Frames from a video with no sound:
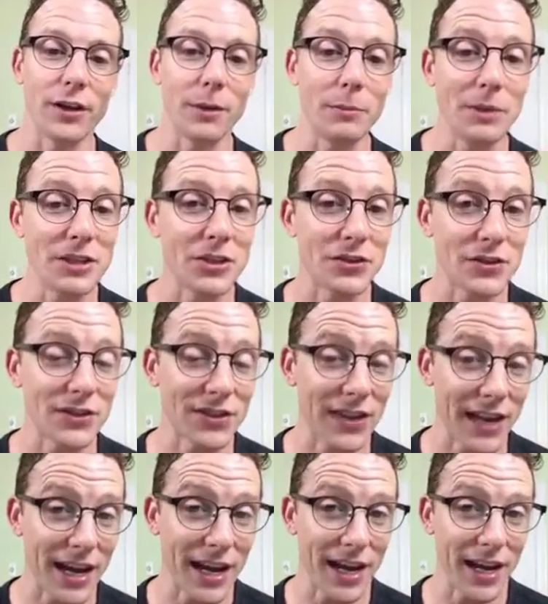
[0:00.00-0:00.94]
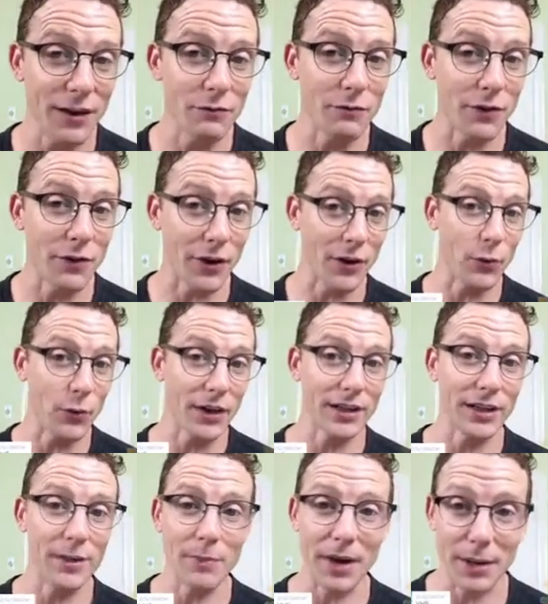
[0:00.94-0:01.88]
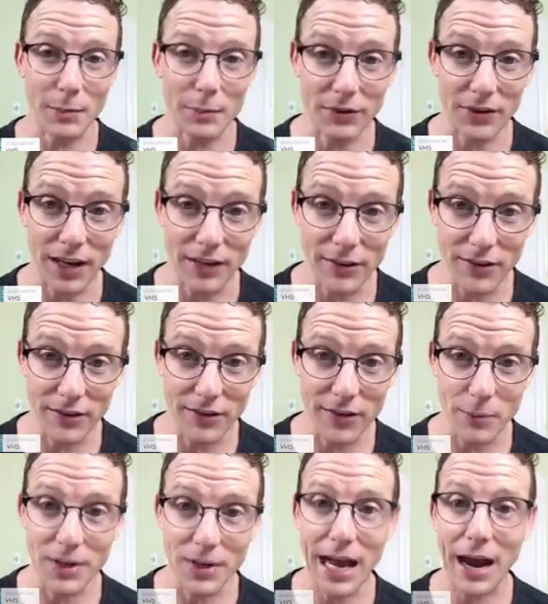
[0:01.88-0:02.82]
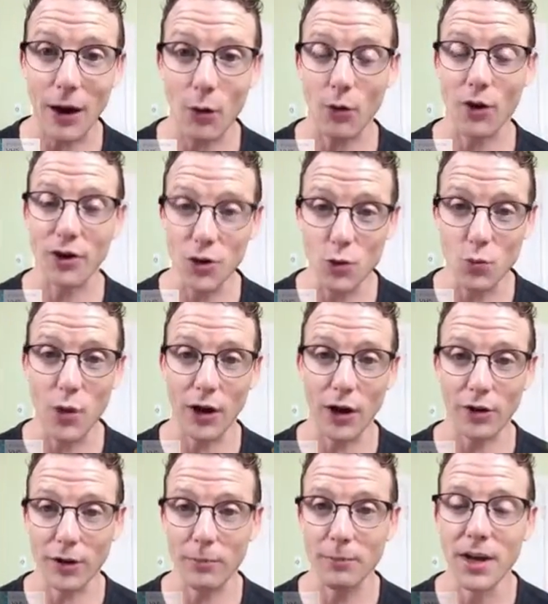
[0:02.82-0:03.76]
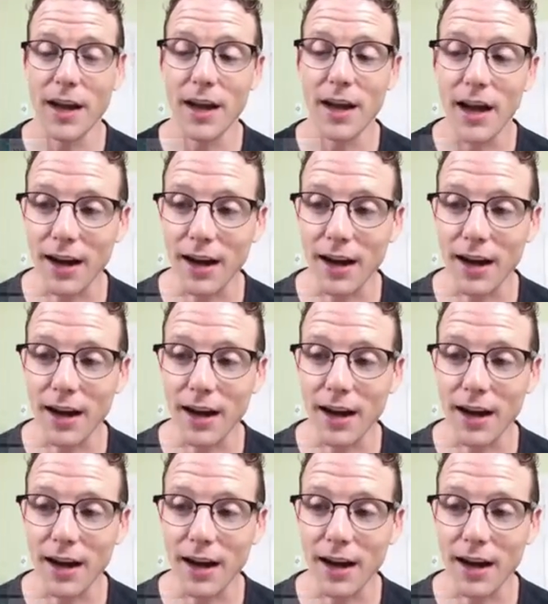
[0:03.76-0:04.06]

Let me just say very quickly, my name is Casey Zeman. How are you? Welcome.